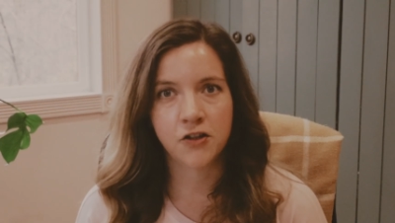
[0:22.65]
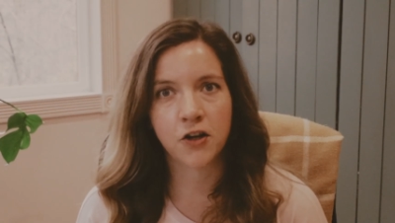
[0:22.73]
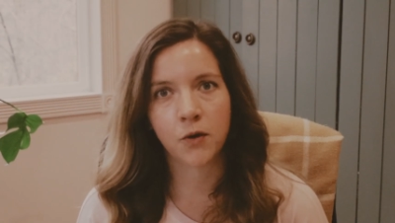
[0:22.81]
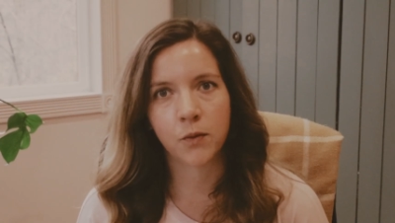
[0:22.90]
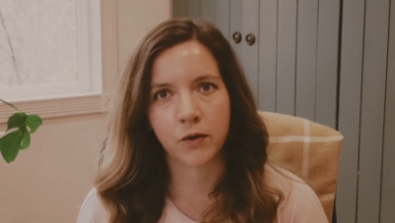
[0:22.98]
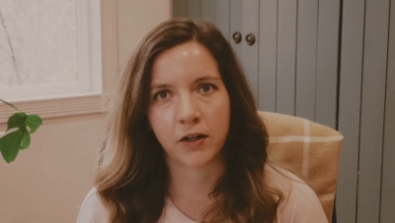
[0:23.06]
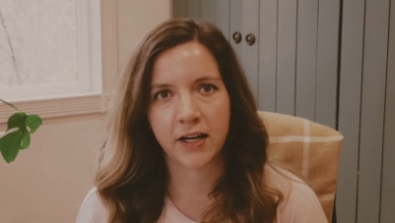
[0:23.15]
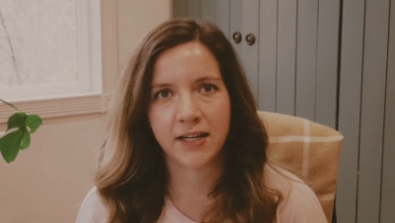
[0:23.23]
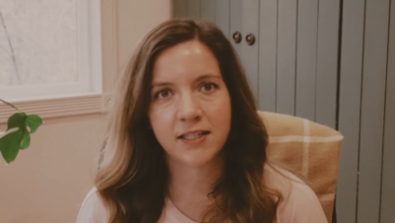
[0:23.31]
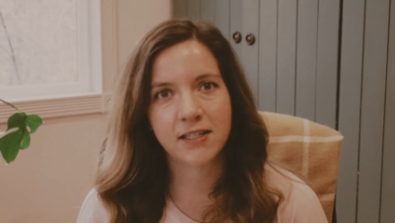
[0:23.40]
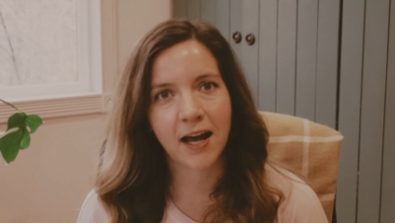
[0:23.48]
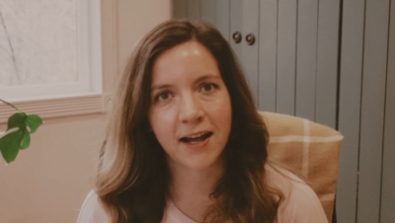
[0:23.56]
Don't worry,
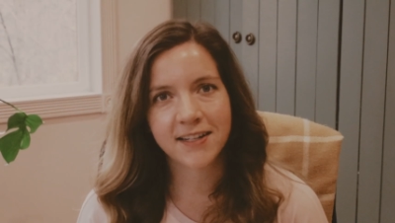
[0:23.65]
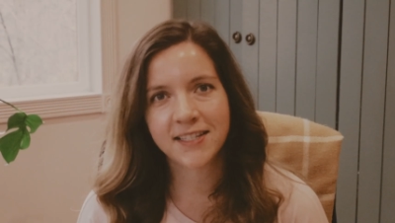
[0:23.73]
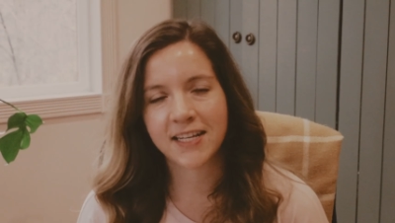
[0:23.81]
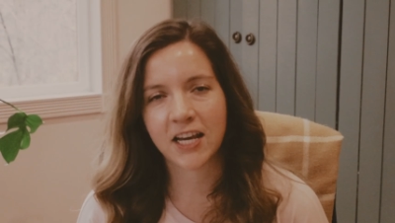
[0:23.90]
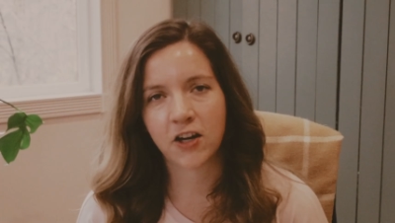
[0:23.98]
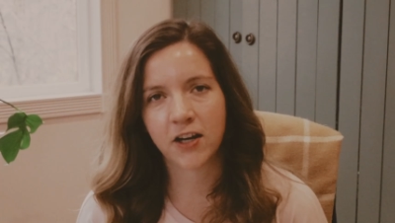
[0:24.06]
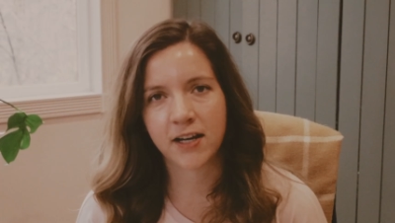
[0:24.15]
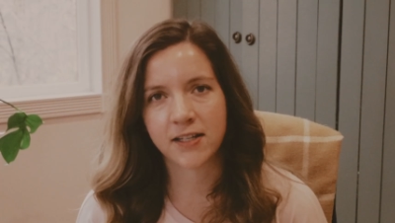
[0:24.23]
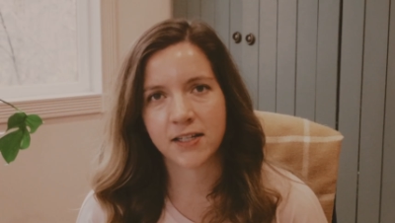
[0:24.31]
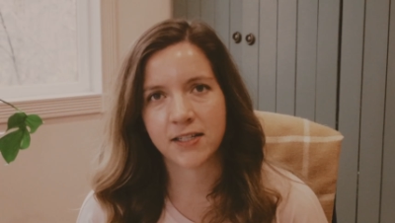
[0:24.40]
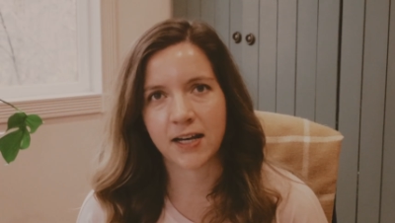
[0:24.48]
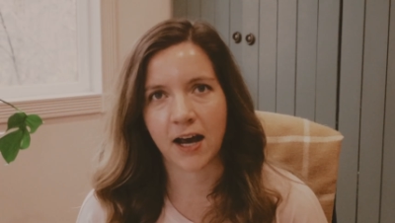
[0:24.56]
it's not as scary as
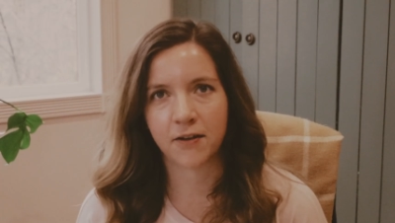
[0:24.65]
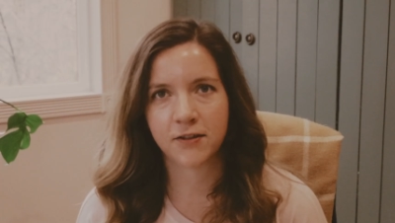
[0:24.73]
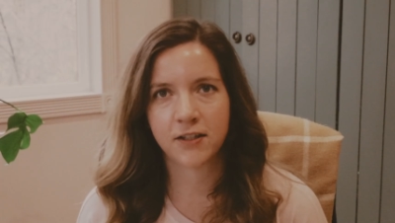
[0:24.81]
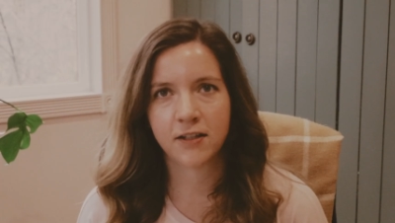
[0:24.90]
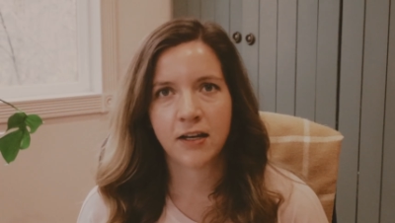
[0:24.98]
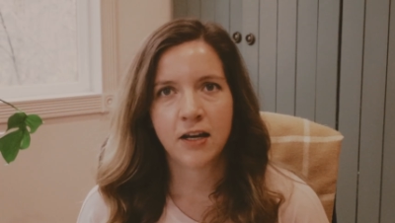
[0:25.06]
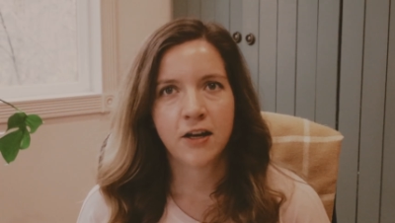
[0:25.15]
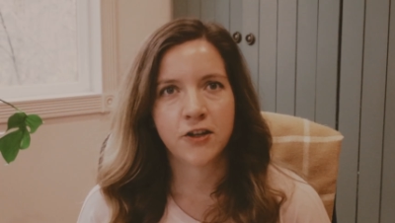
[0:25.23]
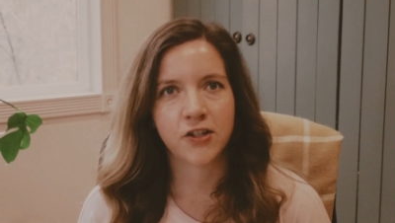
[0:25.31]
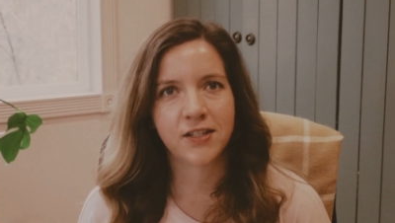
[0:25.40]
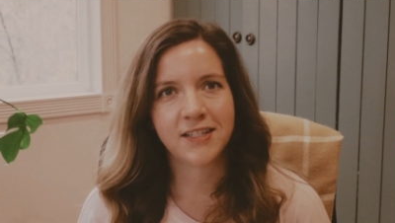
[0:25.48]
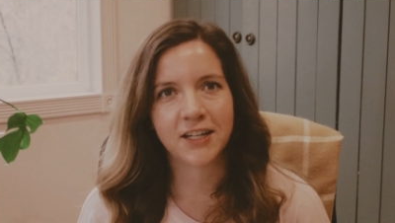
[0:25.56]
it sounds.
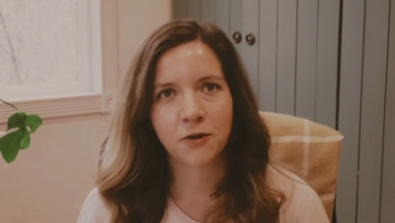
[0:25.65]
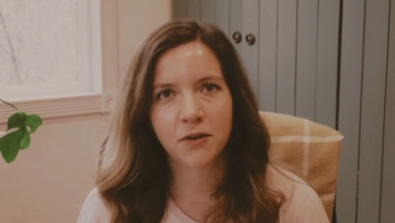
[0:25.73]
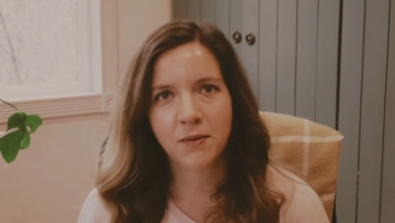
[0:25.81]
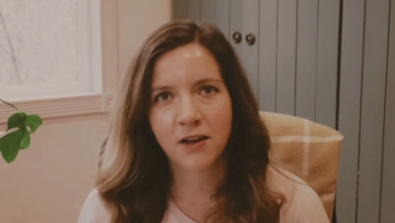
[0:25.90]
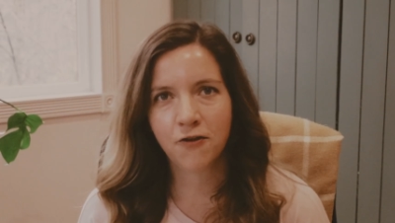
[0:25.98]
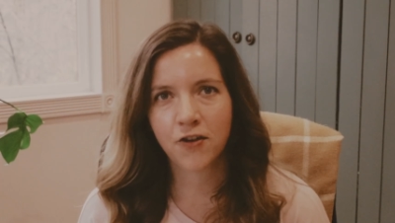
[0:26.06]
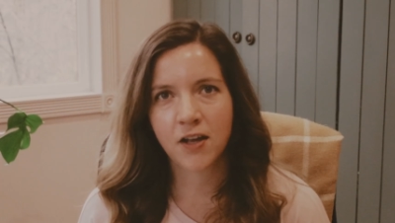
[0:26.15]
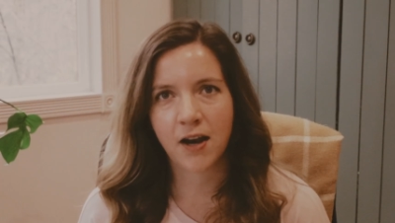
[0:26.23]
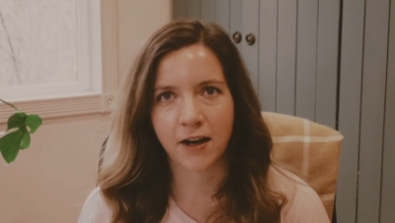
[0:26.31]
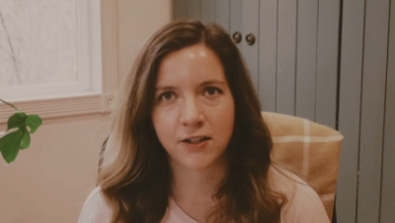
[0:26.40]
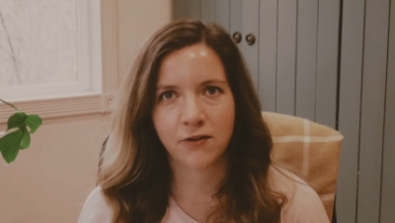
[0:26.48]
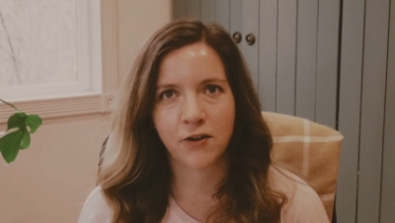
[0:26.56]
Just stick with me for the
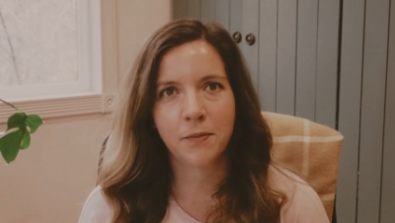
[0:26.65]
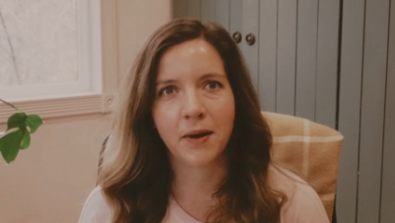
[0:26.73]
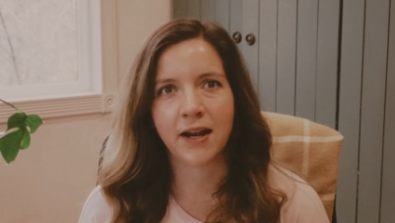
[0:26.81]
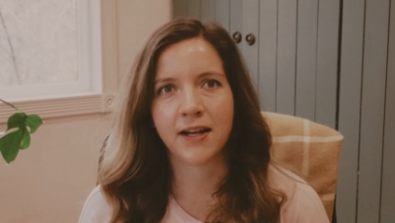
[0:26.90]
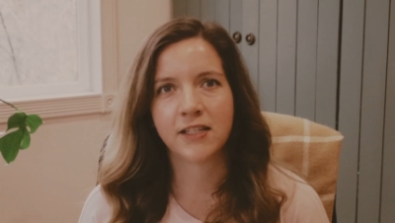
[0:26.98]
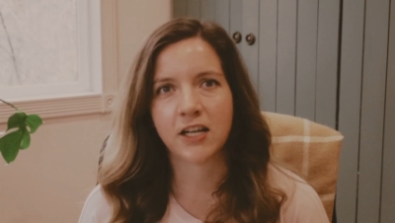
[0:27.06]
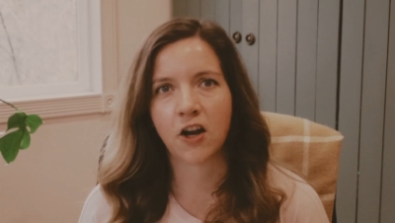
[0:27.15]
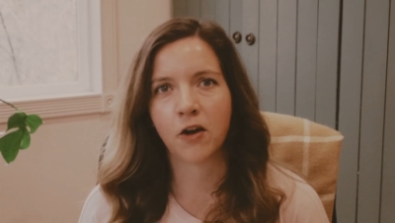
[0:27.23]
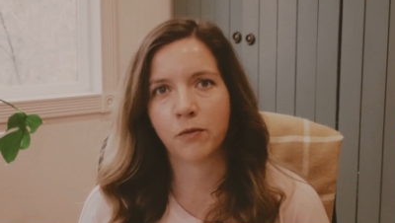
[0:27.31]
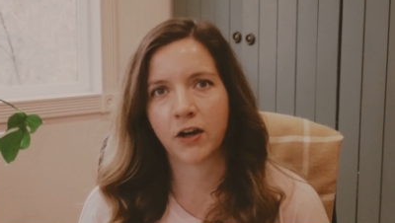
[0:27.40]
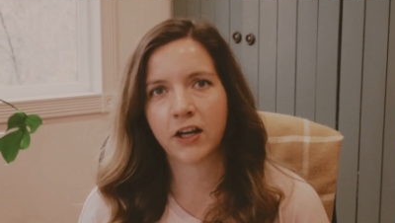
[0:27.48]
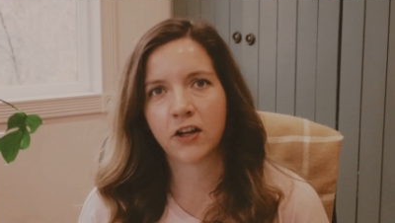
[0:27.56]
next few minutes and
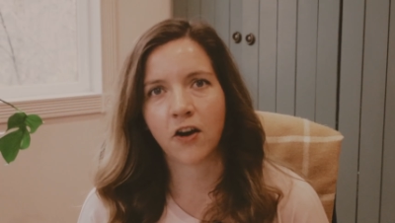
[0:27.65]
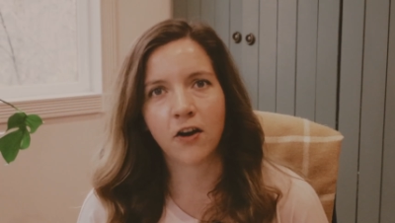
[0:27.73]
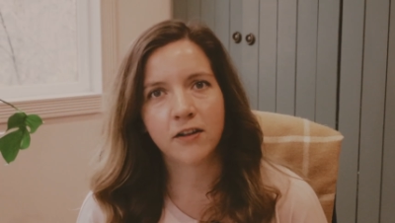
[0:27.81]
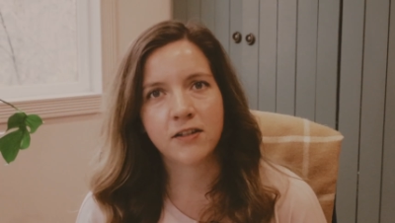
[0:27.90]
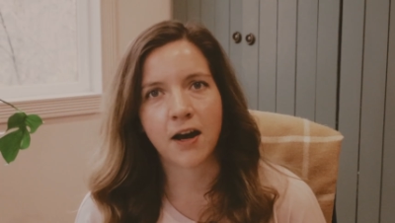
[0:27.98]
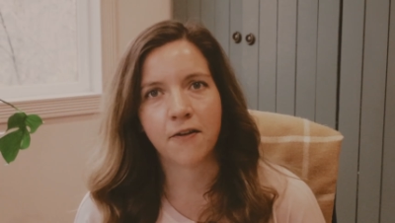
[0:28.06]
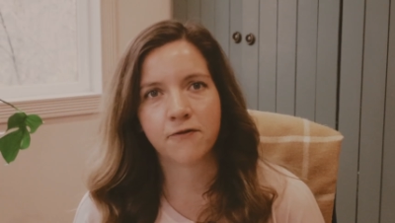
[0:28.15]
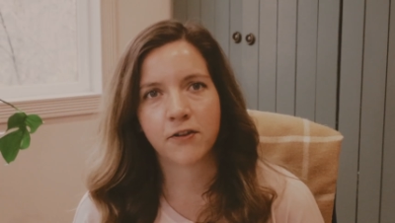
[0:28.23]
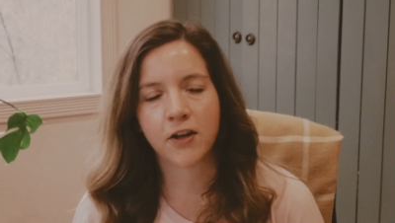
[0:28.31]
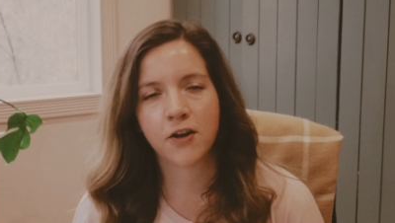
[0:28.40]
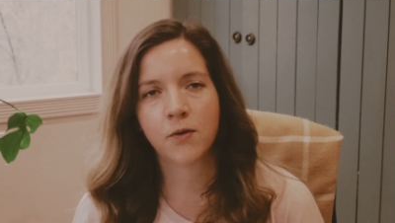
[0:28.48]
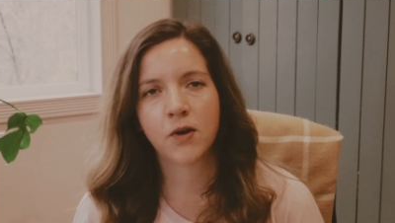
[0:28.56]
I'll break it all down
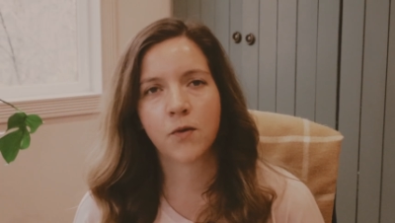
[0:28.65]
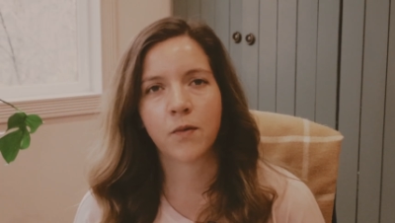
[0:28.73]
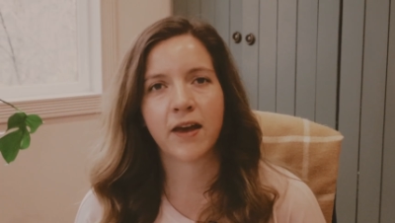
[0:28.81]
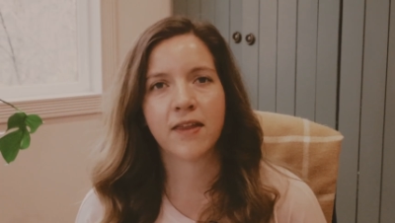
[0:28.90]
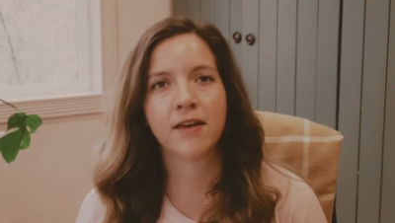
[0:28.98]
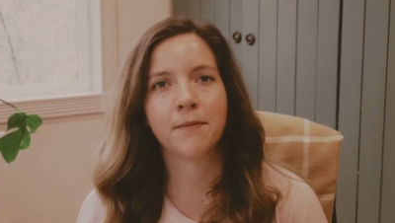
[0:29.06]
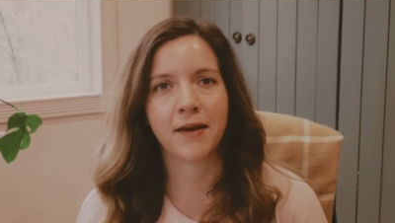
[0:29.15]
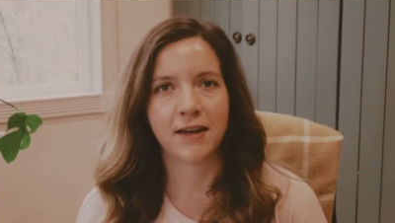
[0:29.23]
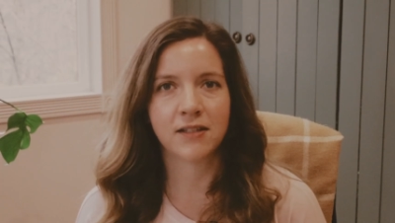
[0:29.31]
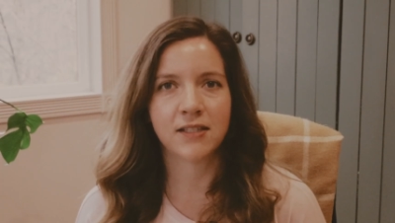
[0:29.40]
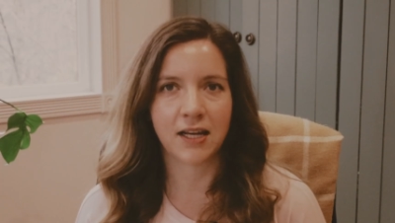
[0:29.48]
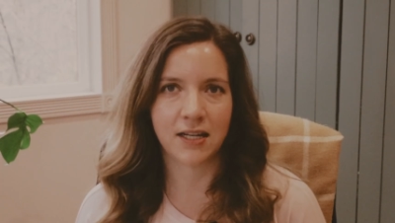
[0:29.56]
for you in a way that
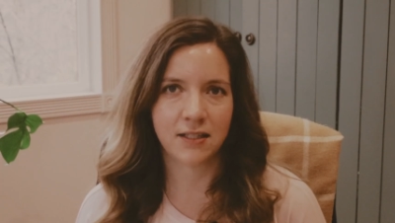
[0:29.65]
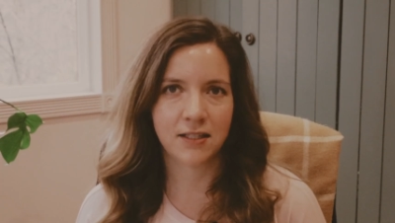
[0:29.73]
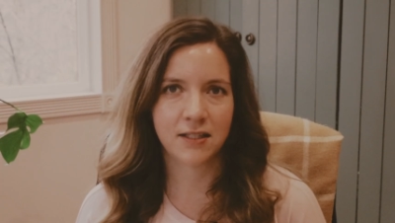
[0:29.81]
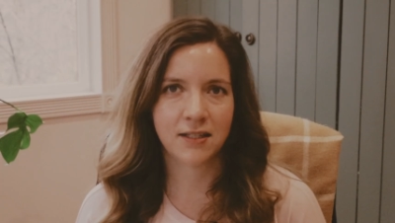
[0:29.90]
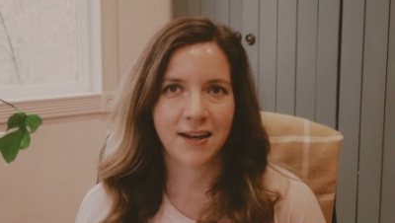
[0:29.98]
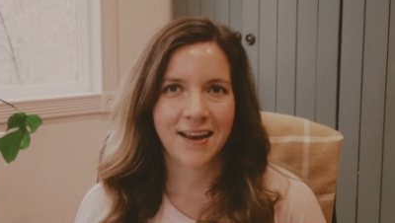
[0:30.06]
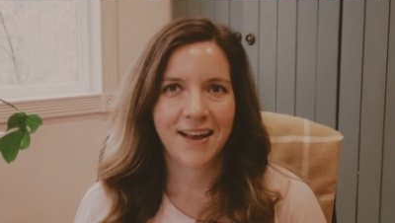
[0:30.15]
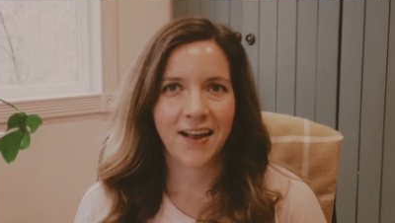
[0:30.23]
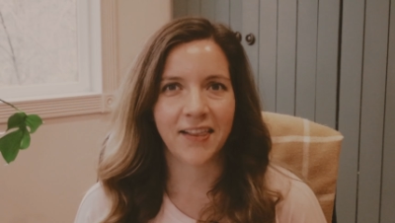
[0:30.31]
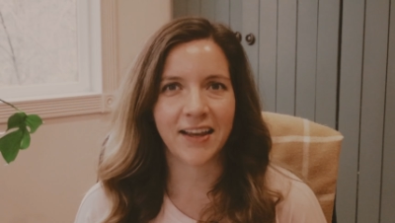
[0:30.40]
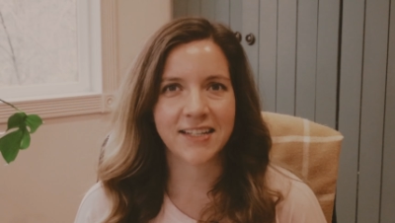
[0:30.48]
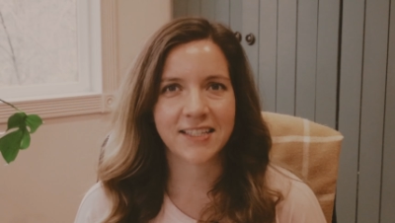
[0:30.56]
makes sense.
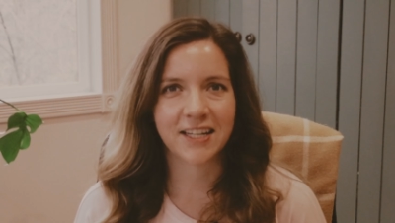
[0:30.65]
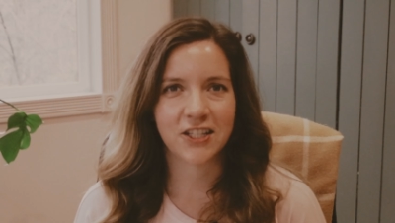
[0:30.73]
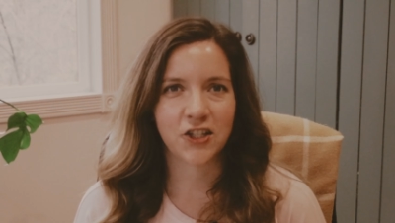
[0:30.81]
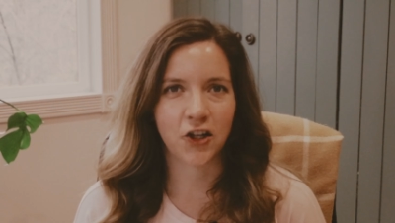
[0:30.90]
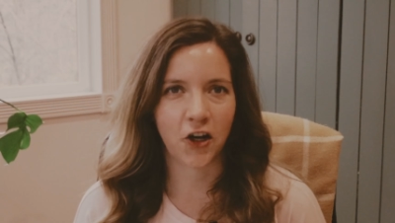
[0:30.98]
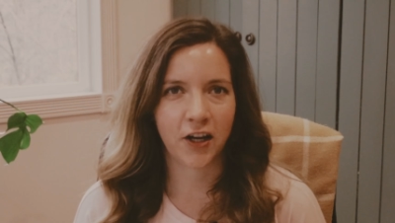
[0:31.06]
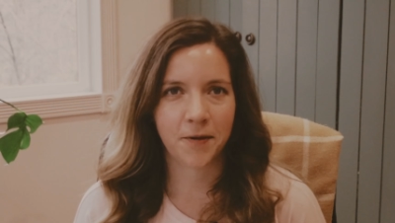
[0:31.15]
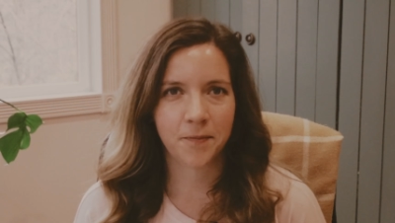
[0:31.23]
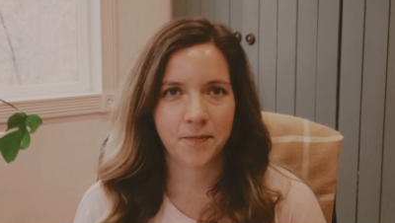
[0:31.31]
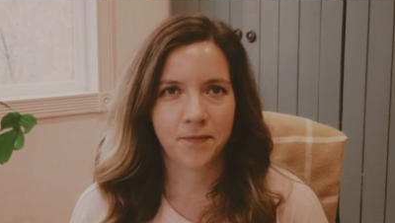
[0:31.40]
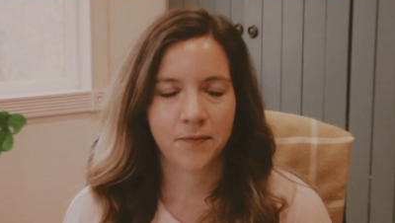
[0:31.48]
Let's get started.